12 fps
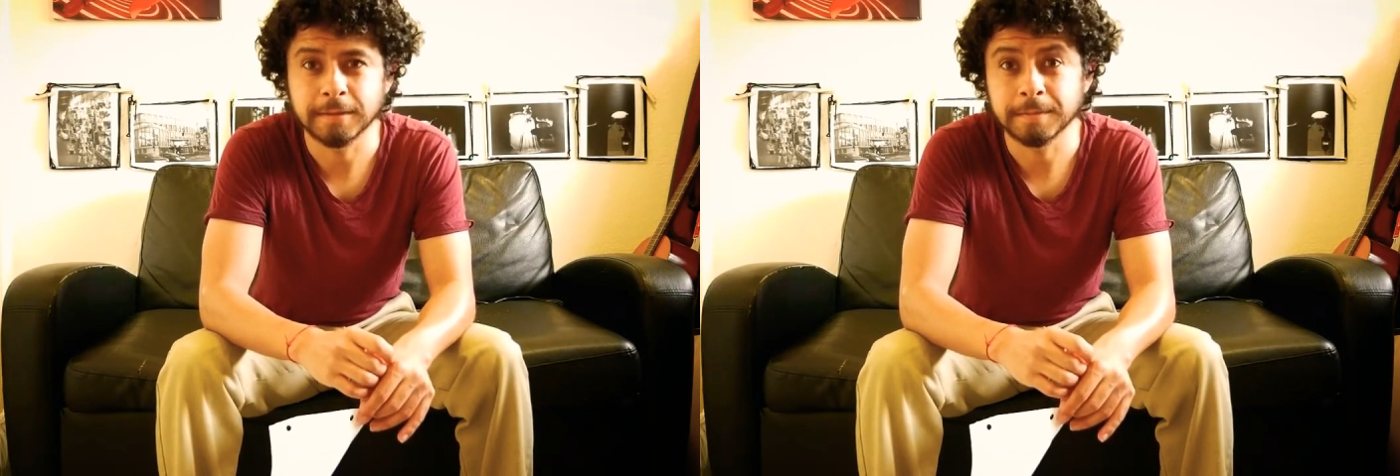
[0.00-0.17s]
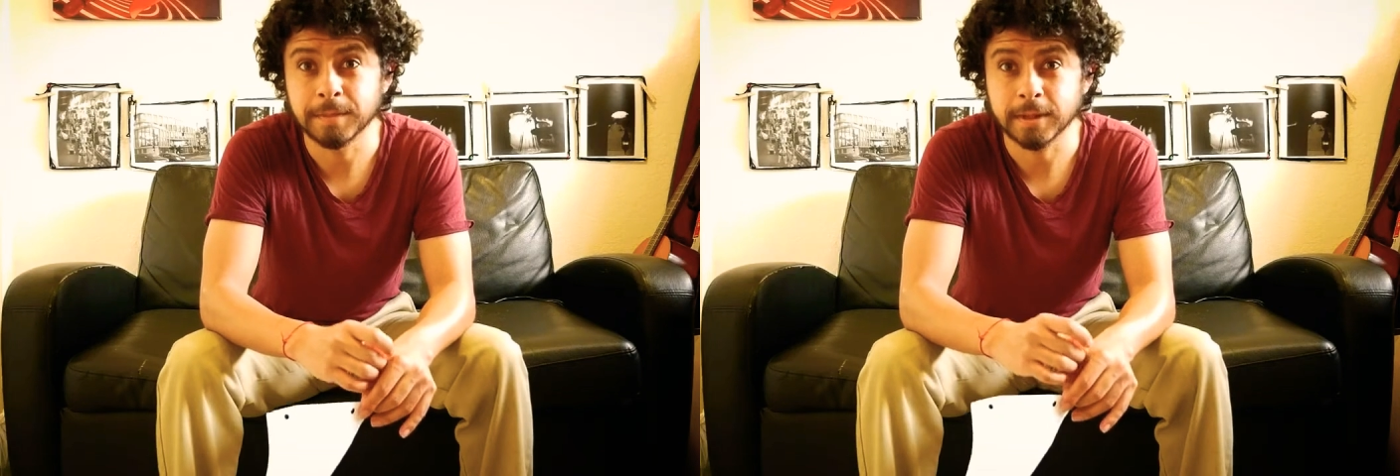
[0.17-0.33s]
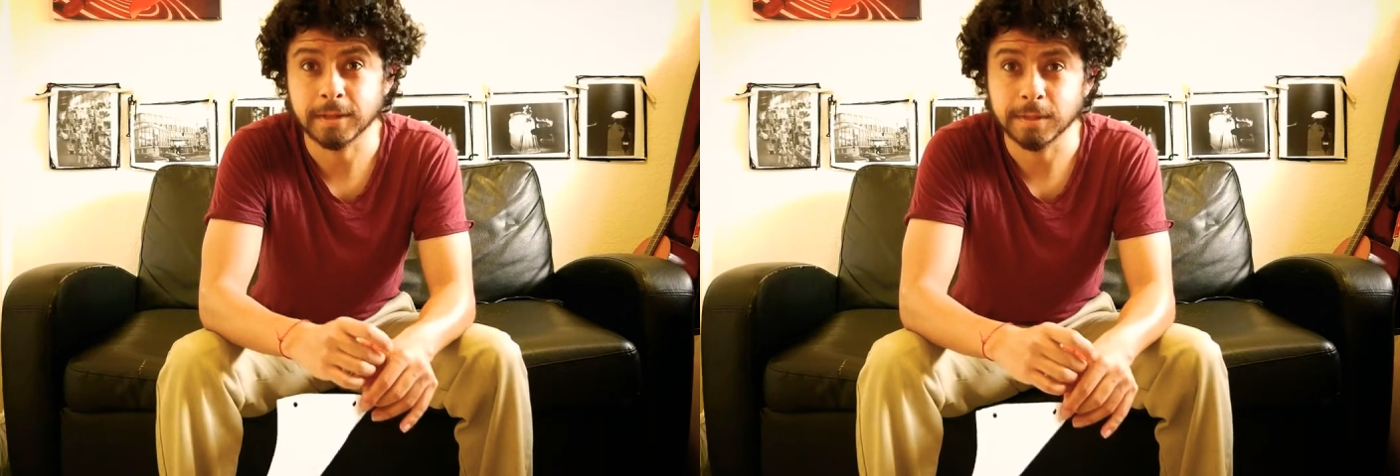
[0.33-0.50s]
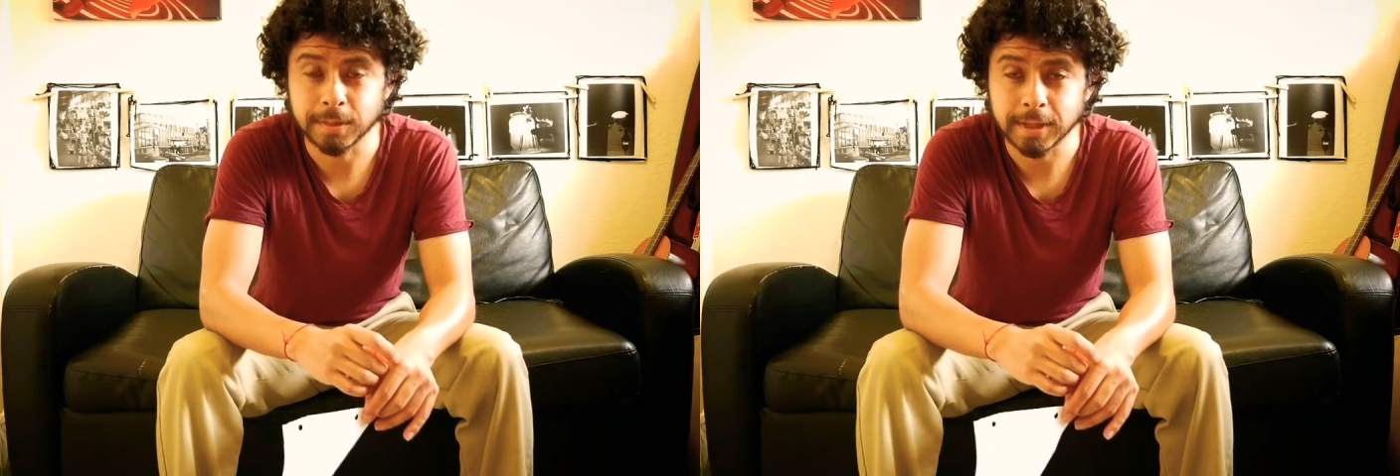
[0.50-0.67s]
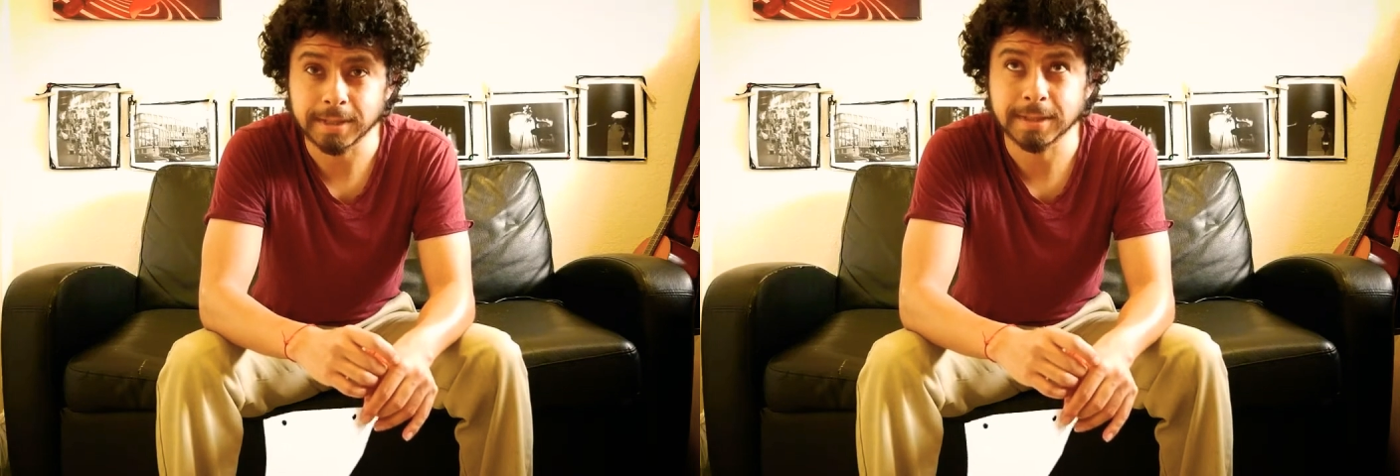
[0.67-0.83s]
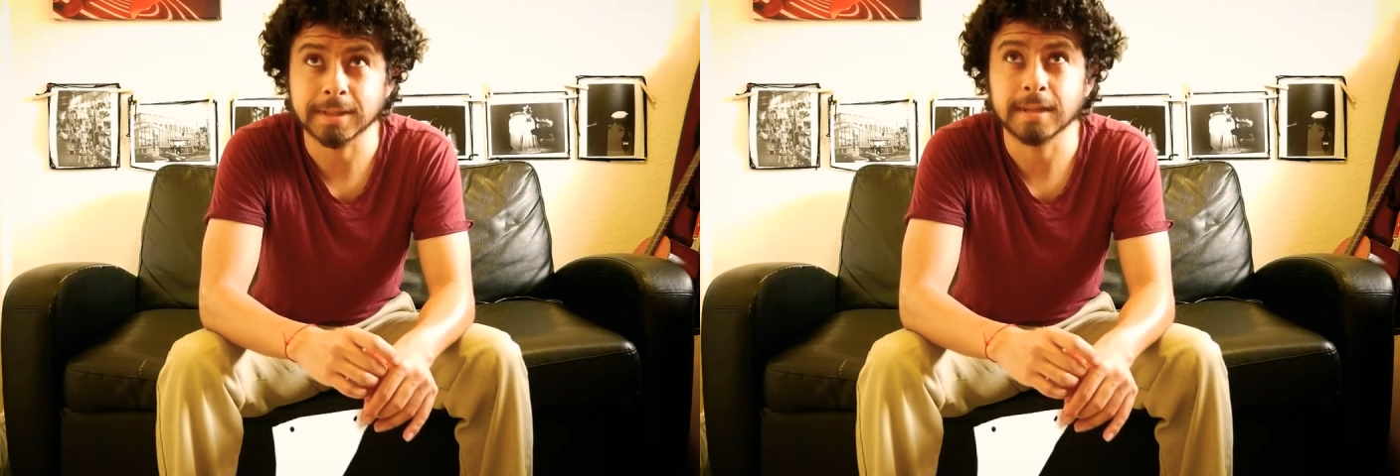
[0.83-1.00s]
But on the
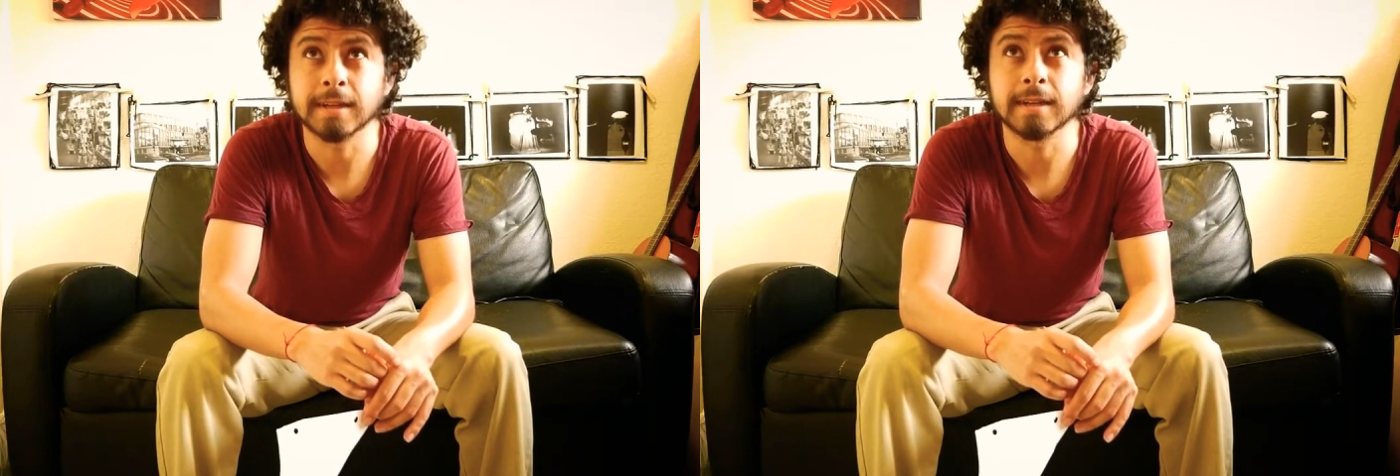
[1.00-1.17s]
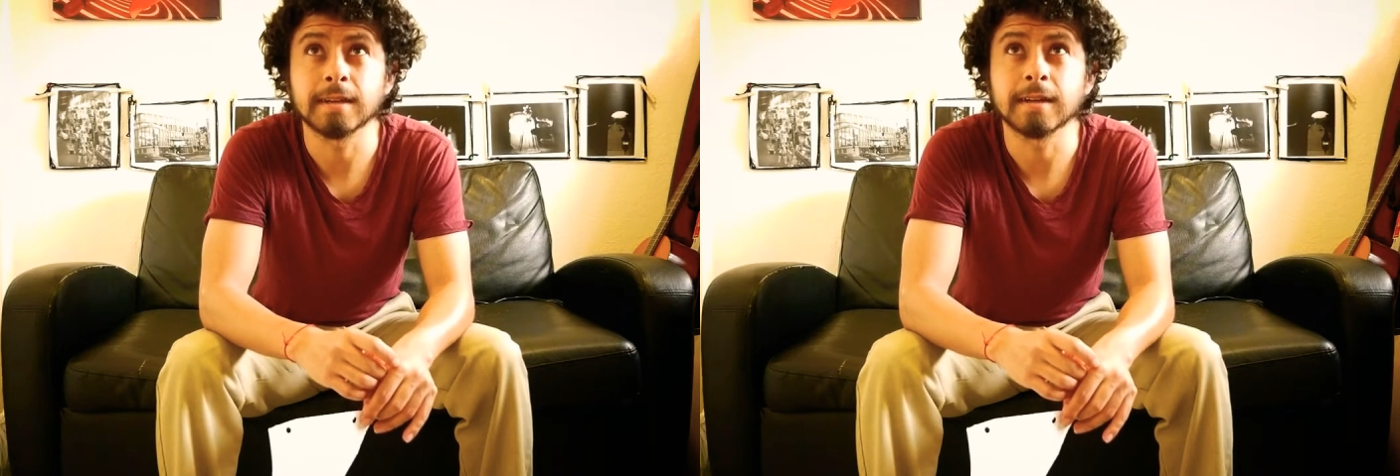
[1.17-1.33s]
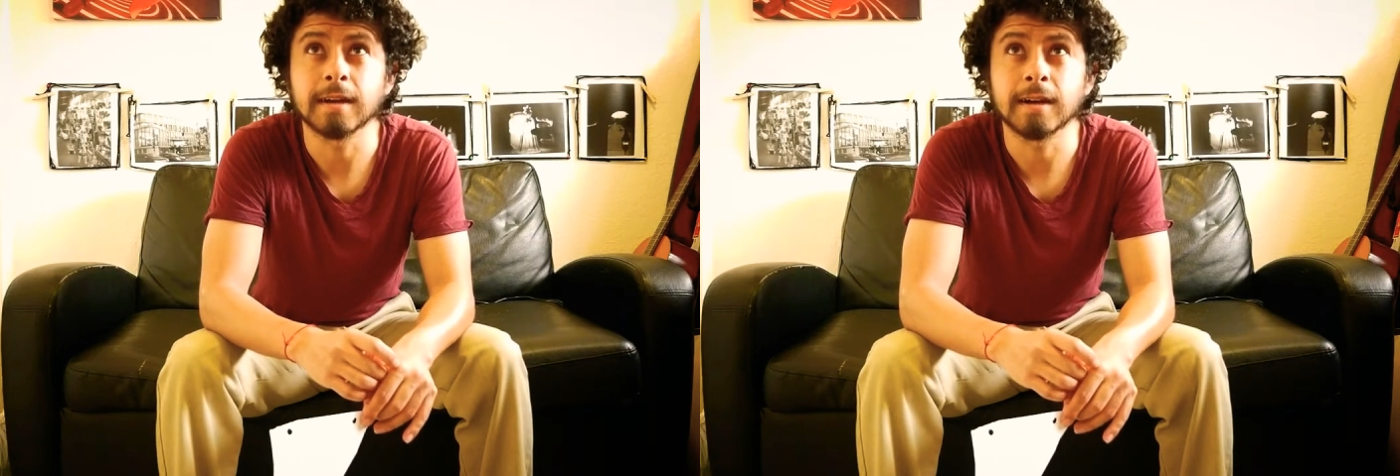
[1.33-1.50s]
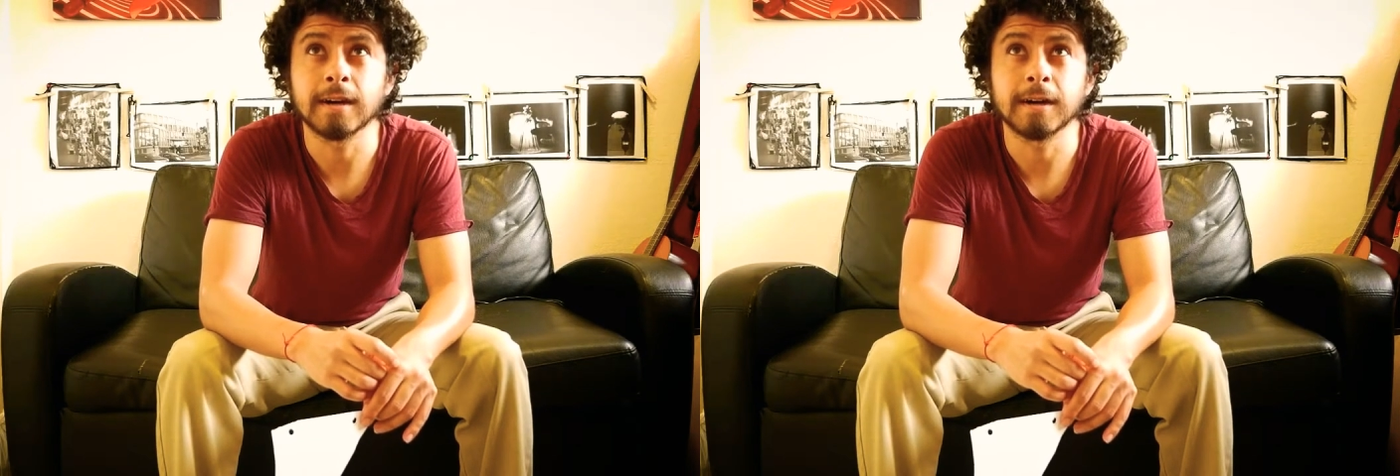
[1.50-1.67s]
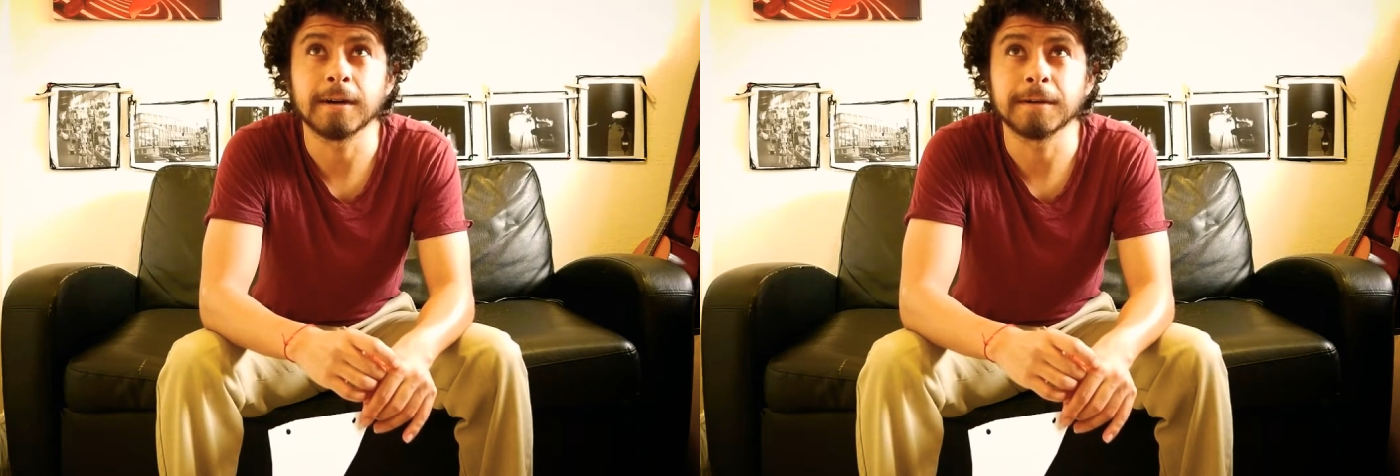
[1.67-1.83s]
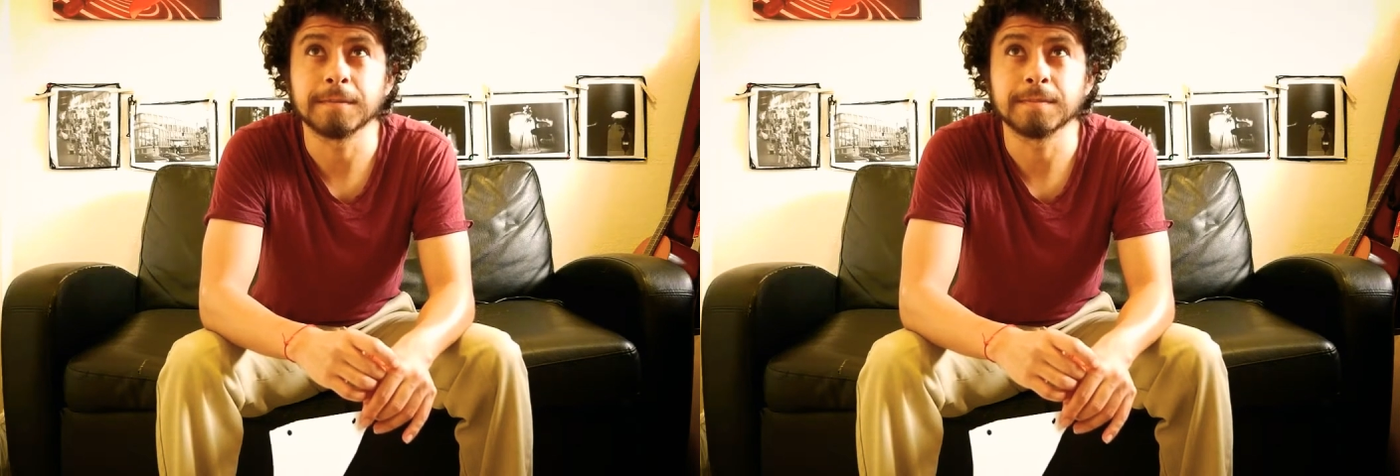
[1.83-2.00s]
bright side,
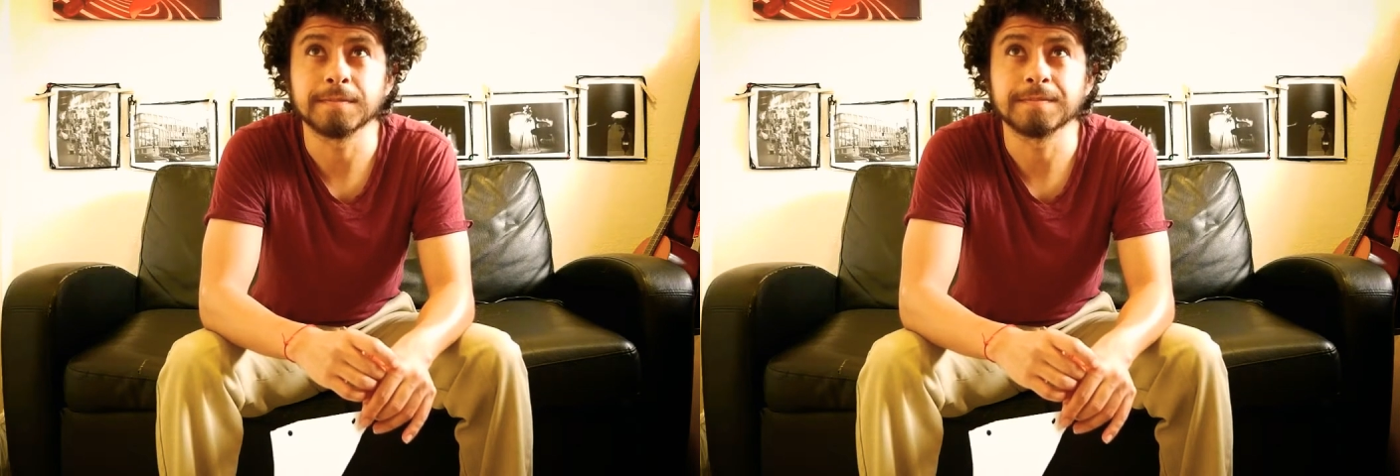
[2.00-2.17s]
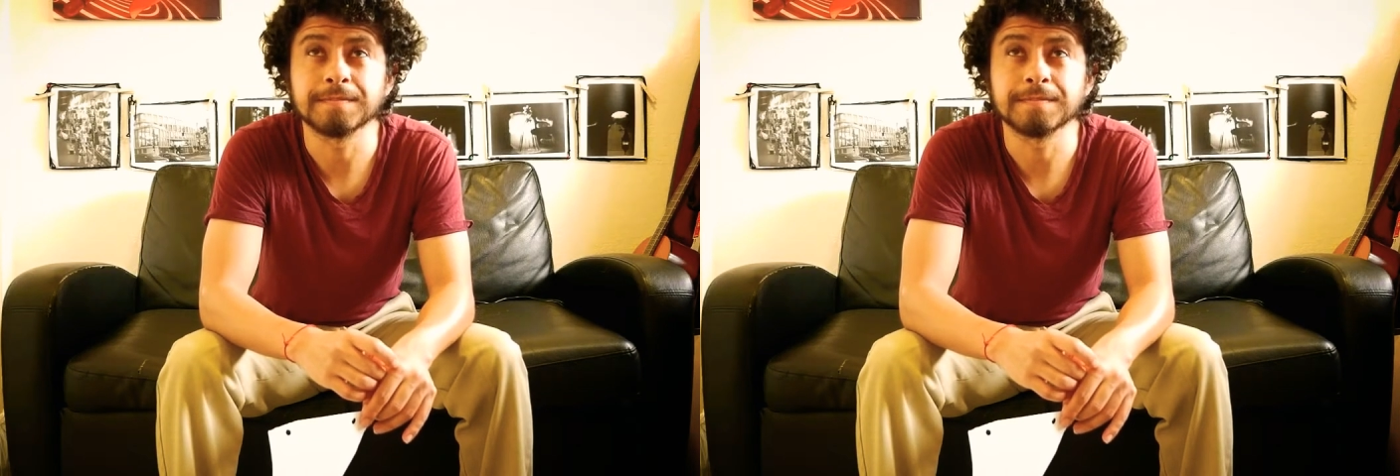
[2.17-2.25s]
I